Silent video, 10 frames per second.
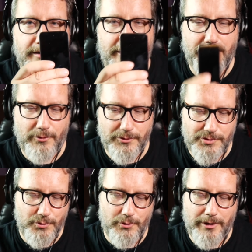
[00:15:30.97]
an old
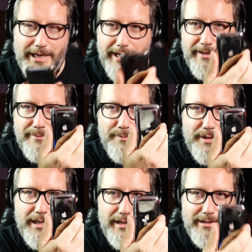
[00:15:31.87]
school
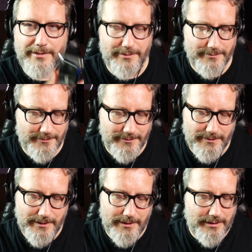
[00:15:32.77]
iPod.
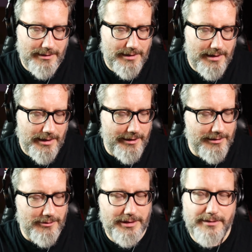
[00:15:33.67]
All
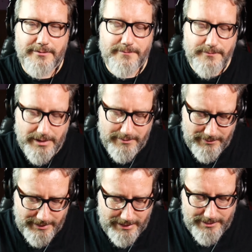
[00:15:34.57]
right, look at the,
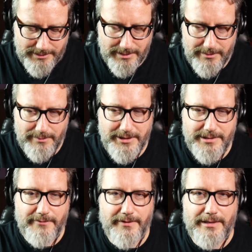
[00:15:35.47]
okay, just let me
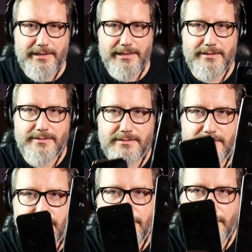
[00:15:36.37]
see if I can get
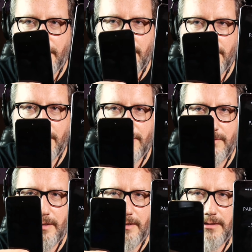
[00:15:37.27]
this for you.
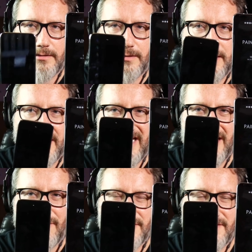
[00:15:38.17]
Look at kind of
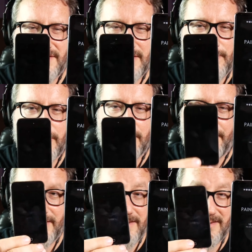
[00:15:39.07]
how similar,
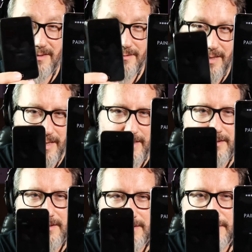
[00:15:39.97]
I mean, this thing's
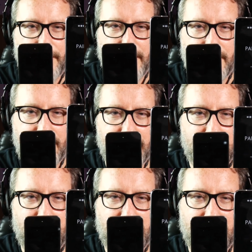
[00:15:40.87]
tiny compared to,
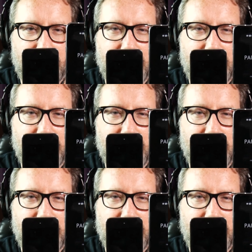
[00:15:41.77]
but